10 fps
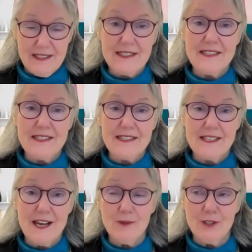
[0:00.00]
at any
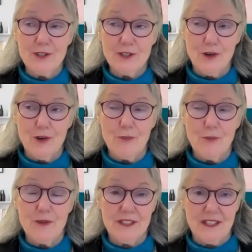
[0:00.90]
time where you're
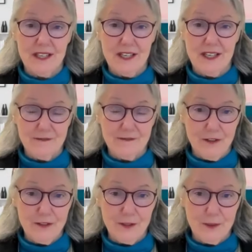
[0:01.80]
open and
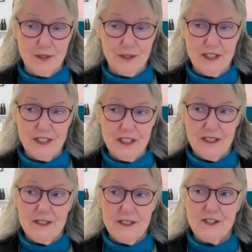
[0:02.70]
vulnerable,
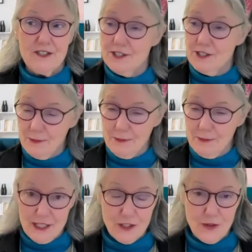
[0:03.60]
just to
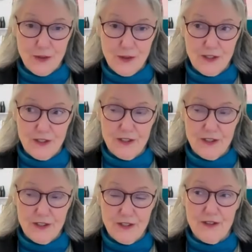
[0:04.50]
make sure
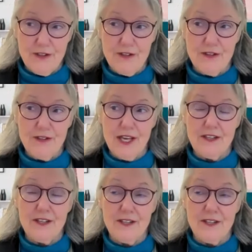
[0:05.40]

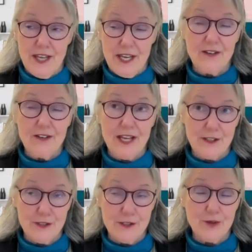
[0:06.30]
that they are
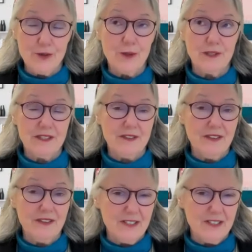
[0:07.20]
like a
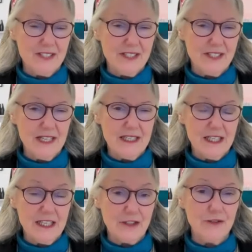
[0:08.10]
scorpion and they are
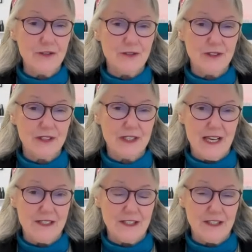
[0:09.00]
stinging and
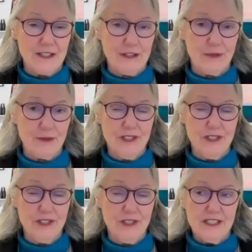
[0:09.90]
neutralizing you
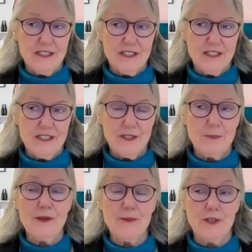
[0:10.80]
to the
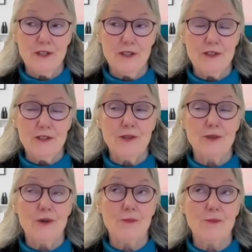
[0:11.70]
point where
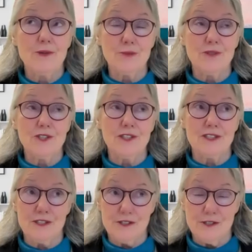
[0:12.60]
you almost
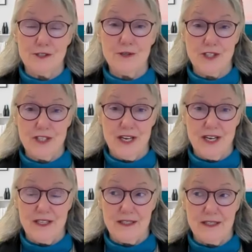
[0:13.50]
want to
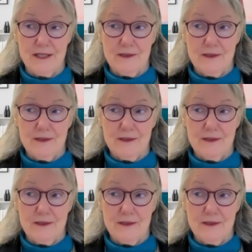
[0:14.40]
dissociate